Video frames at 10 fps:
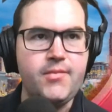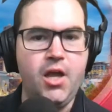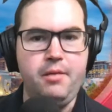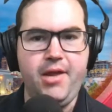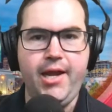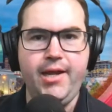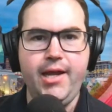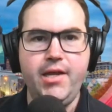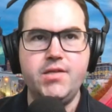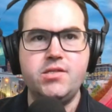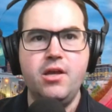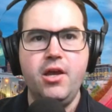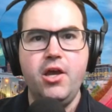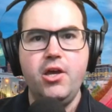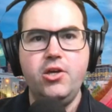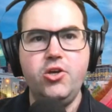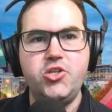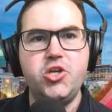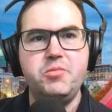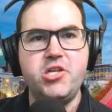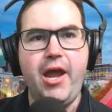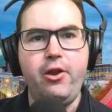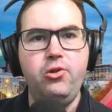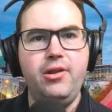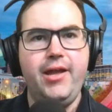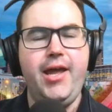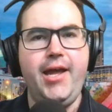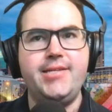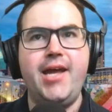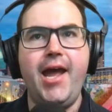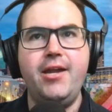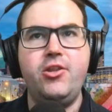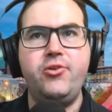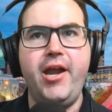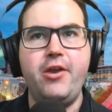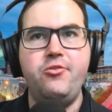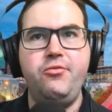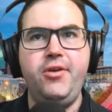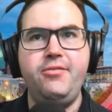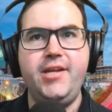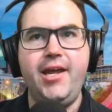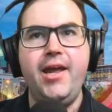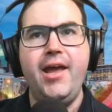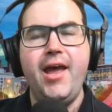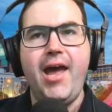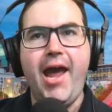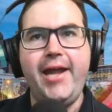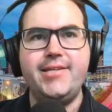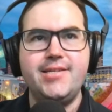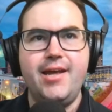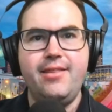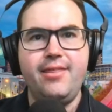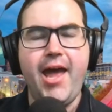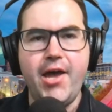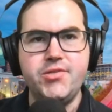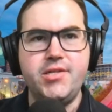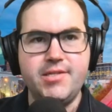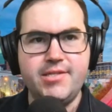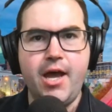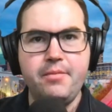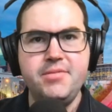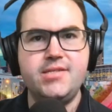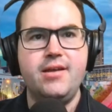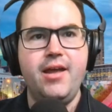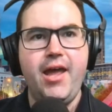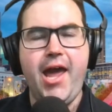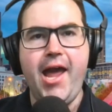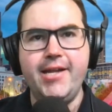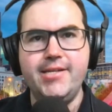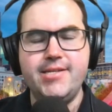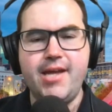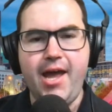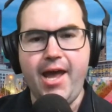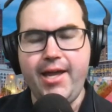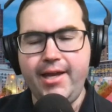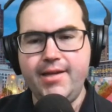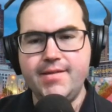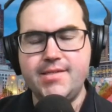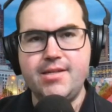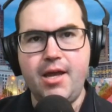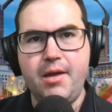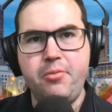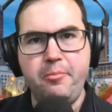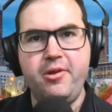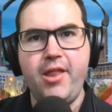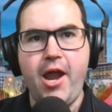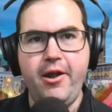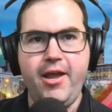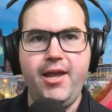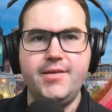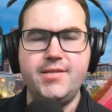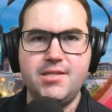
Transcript: I mean, his YouTube channel, it had 358,000 subs and uh, his uh, popularity